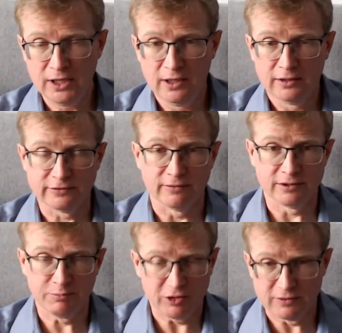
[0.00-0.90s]
so this
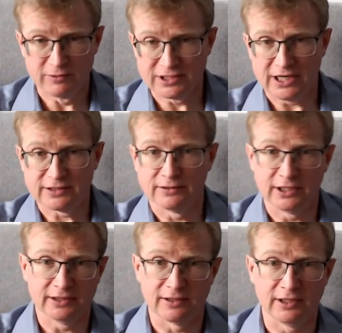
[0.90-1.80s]
person was actually
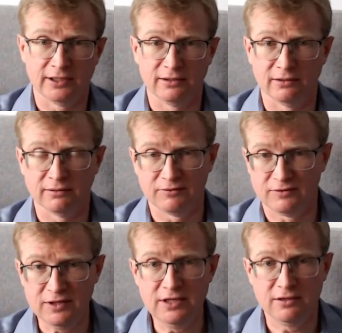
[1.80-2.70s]
at a
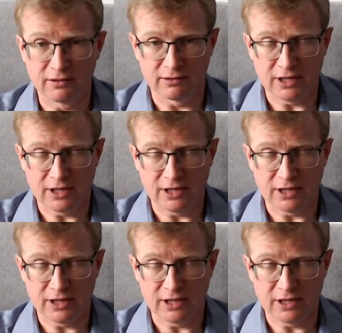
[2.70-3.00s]
senior